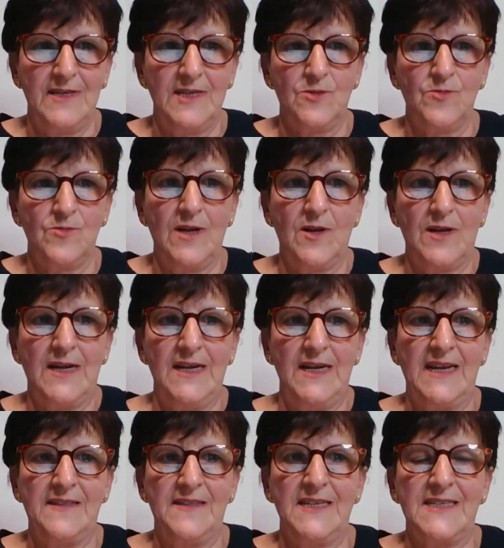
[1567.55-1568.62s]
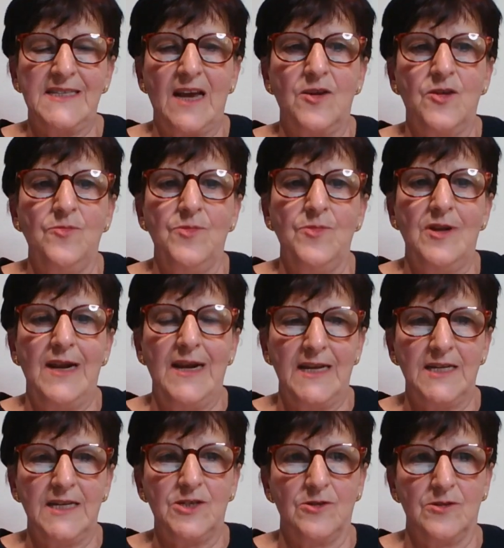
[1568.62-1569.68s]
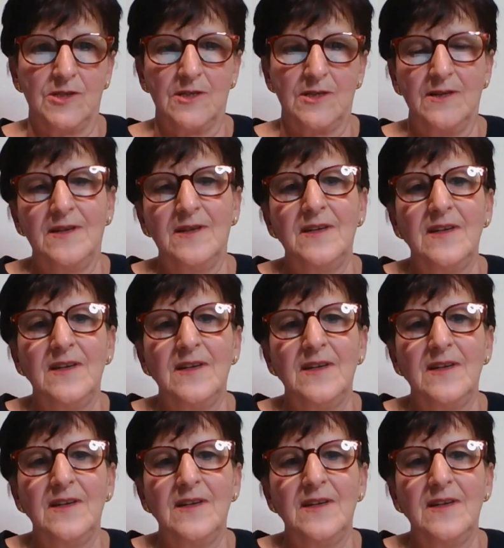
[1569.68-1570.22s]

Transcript: This will clear these accumulations,